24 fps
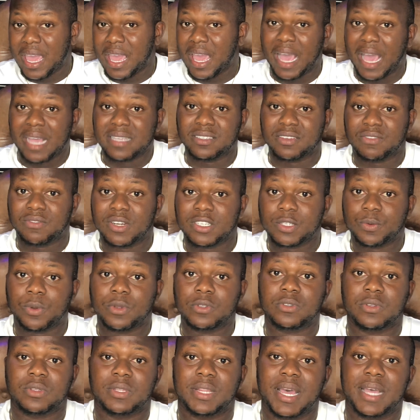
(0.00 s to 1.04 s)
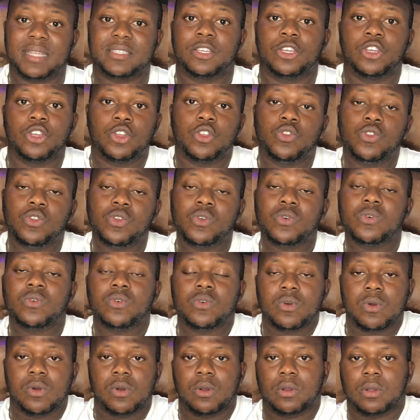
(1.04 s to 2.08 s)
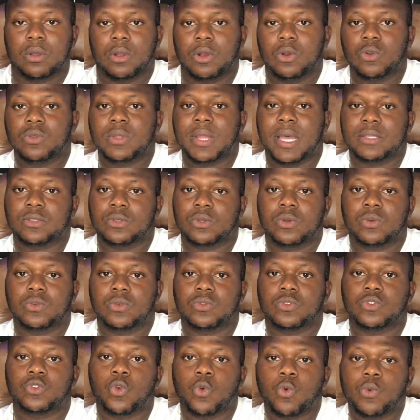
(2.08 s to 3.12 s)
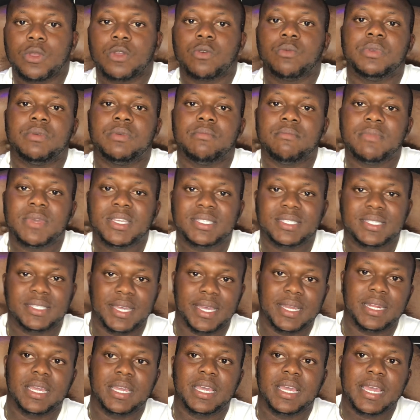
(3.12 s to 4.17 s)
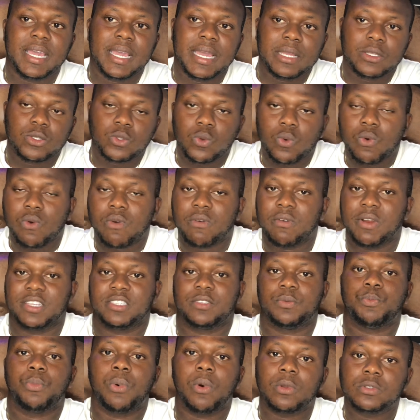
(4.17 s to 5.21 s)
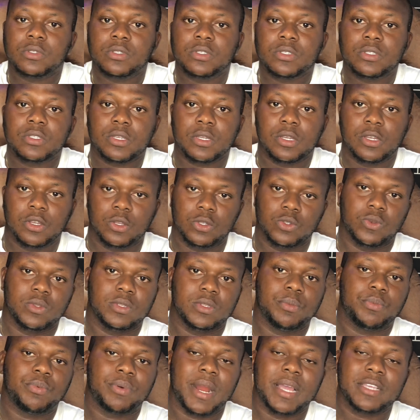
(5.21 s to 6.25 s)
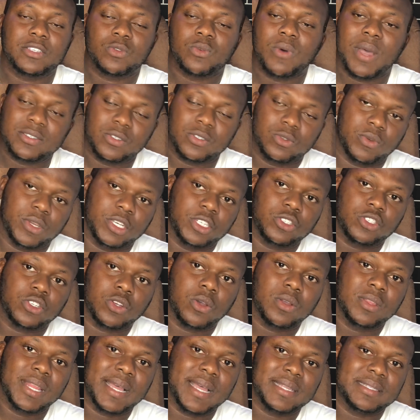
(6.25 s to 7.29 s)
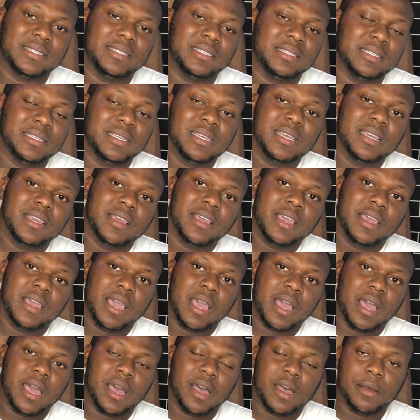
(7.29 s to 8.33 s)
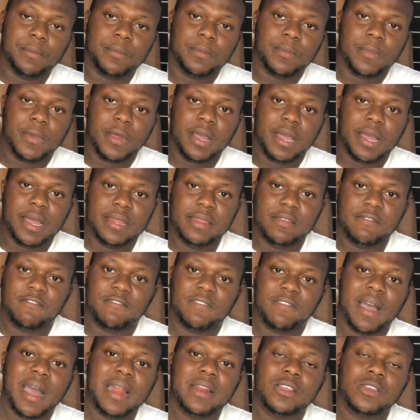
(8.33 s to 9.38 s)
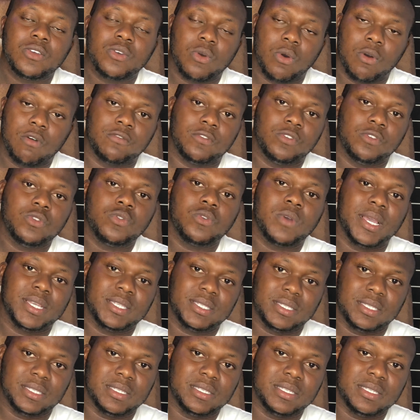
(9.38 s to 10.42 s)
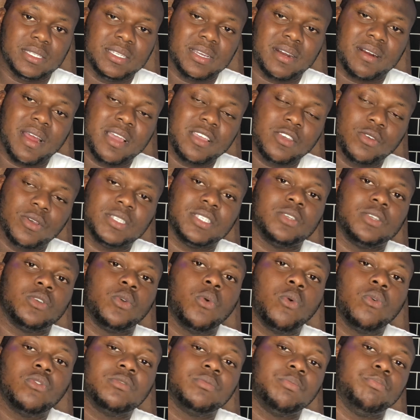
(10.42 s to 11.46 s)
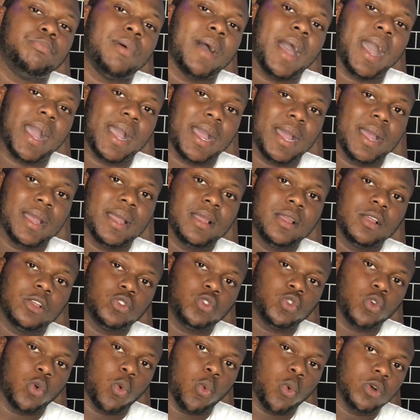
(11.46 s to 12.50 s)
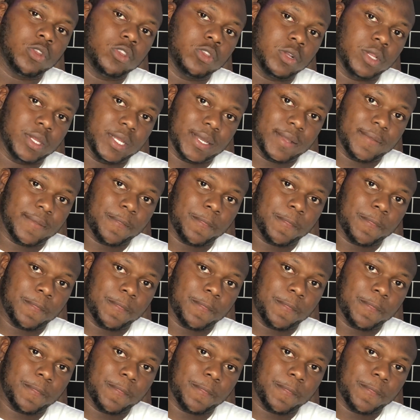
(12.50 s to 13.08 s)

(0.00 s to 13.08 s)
as a response to that, new Luna tokens will be minted to respond to the price, so as to ensure that the value of UST, the Terra USD, goes back to $1.